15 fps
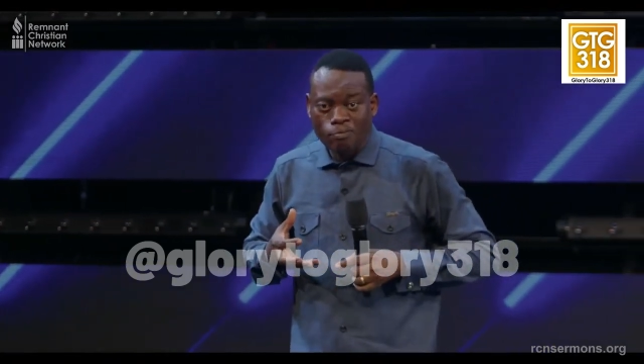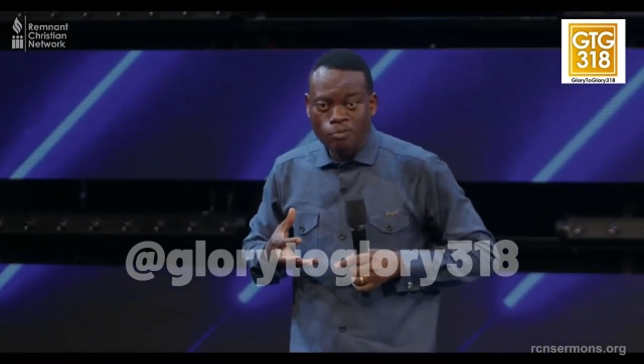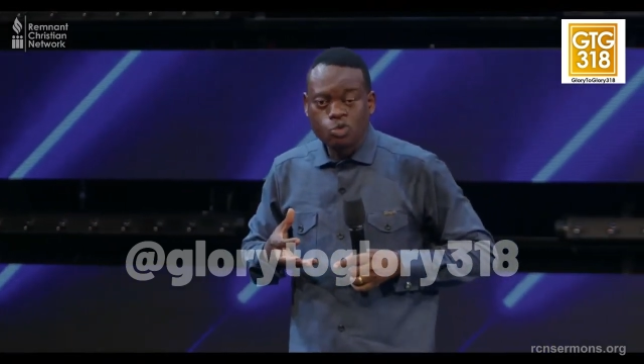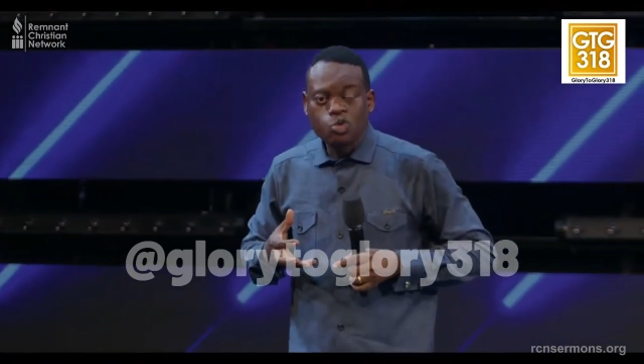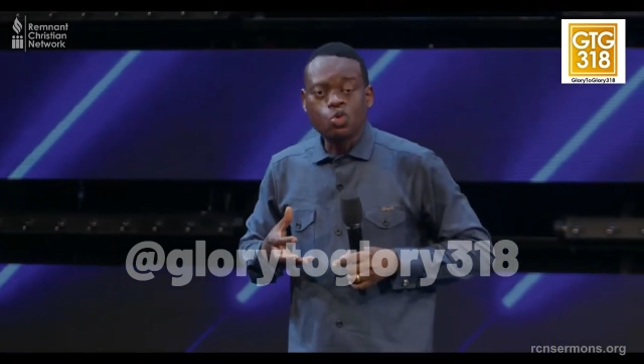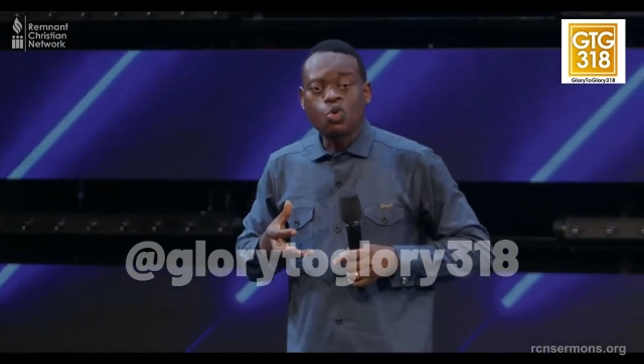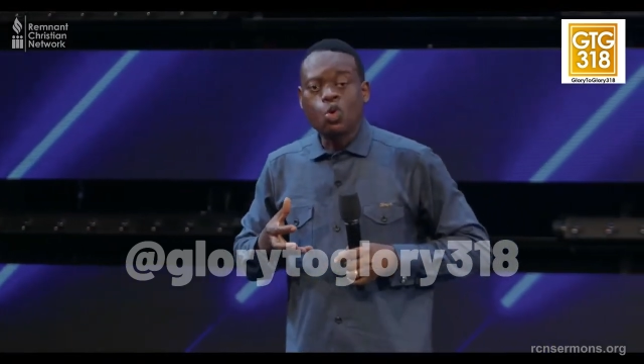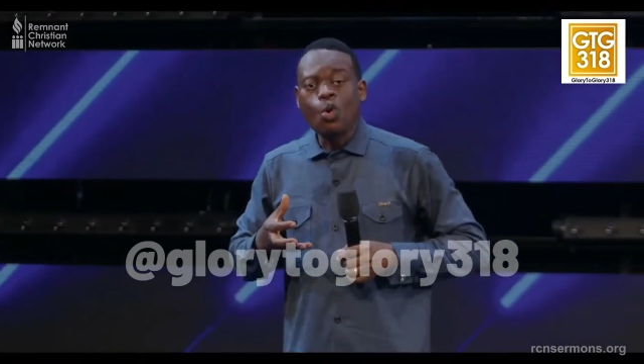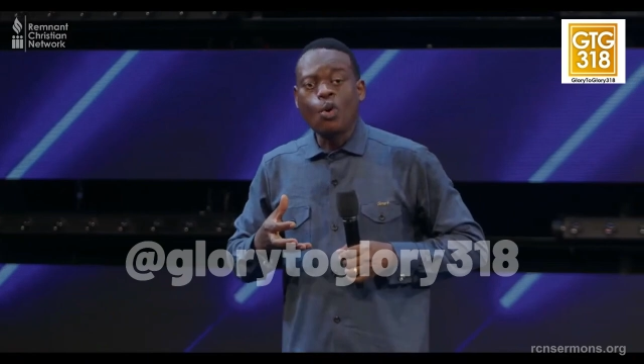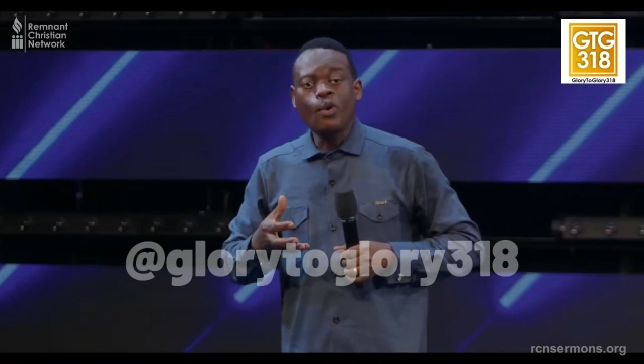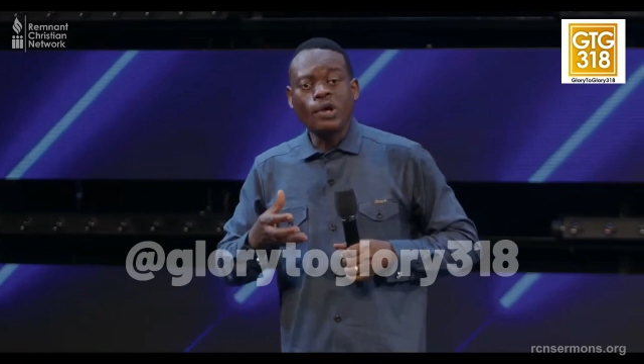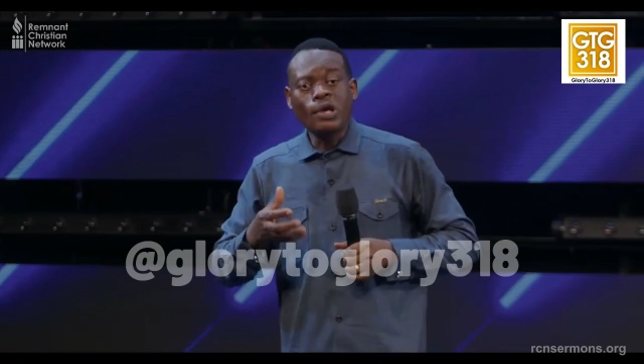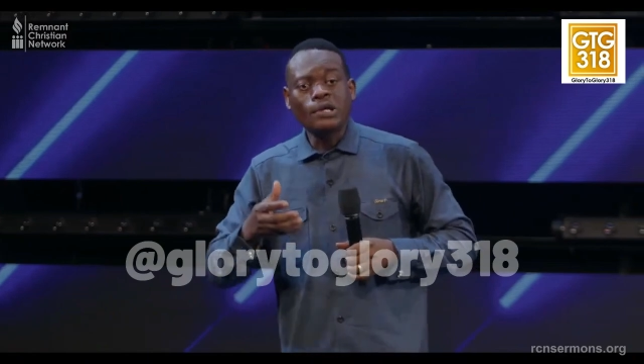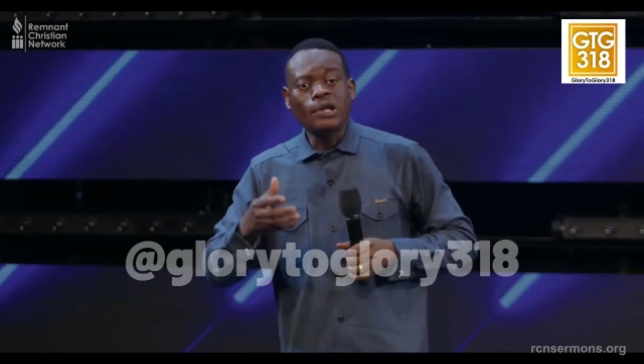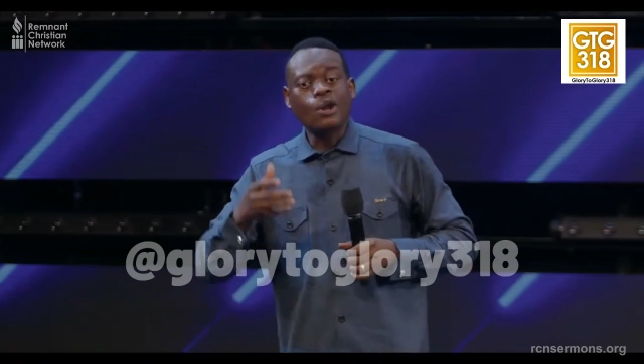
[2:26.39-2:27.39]
to go
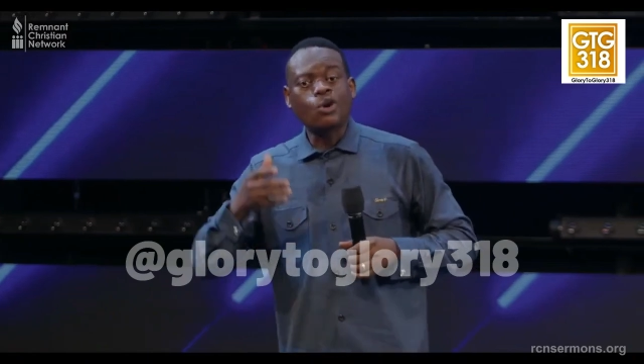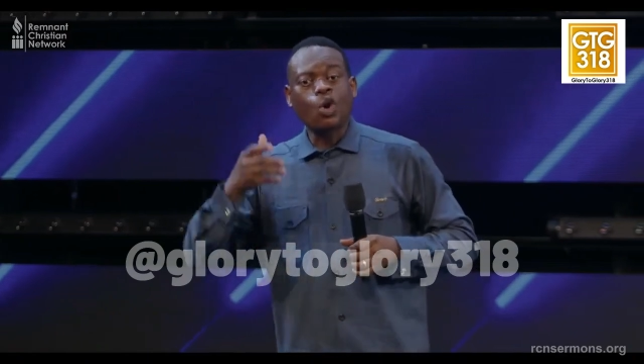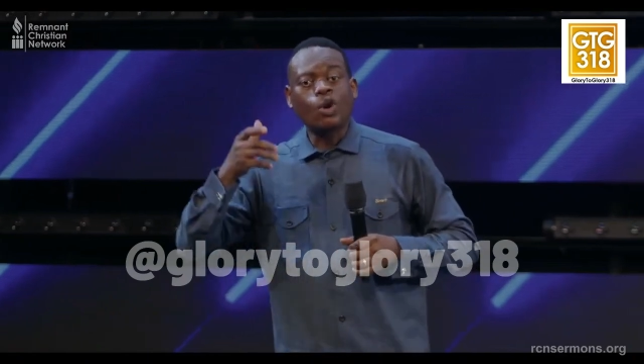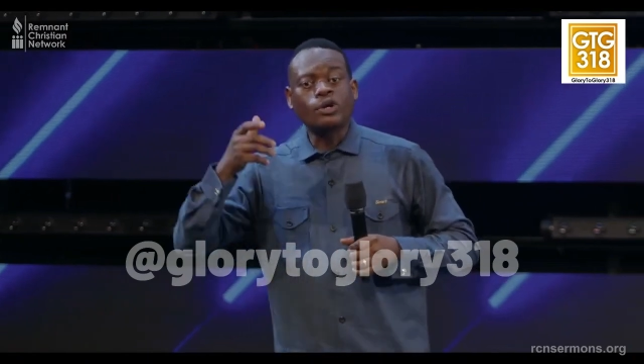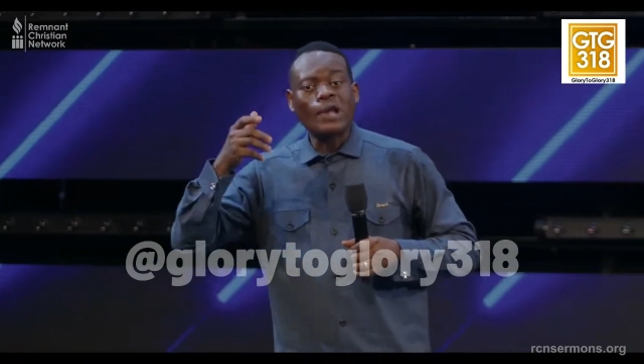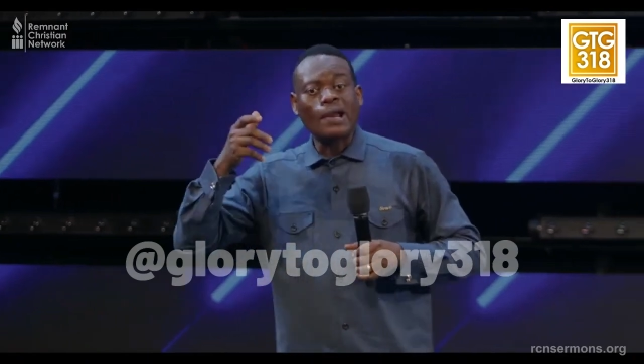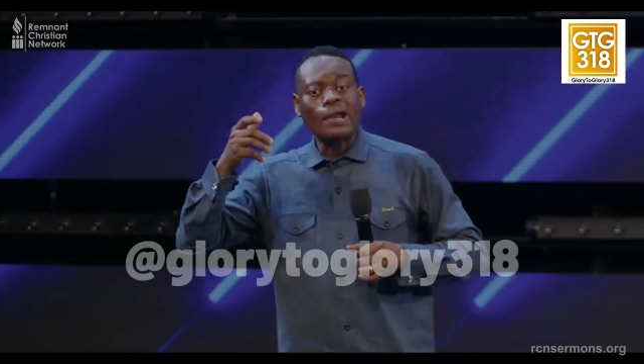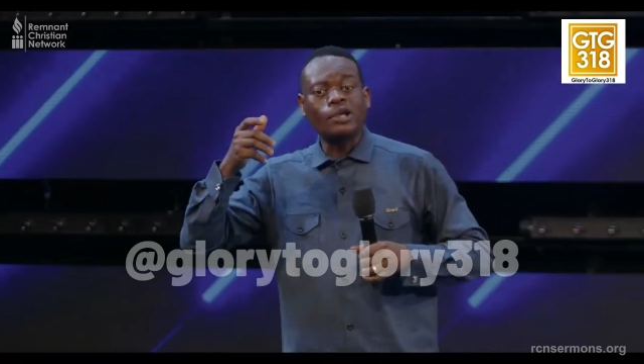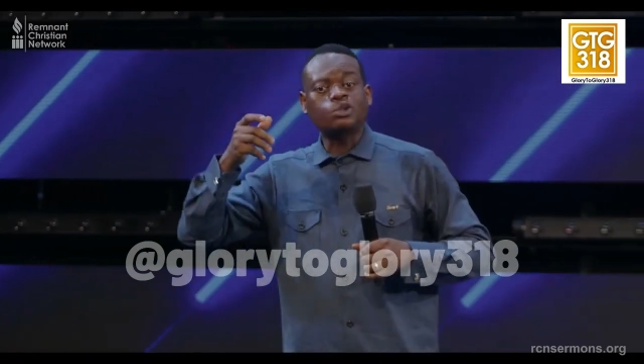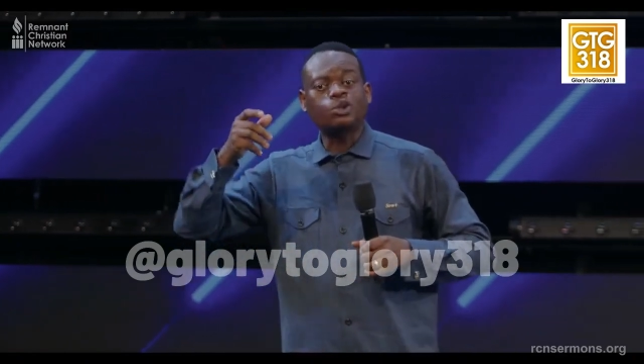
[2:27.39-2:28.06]
in the wrong direction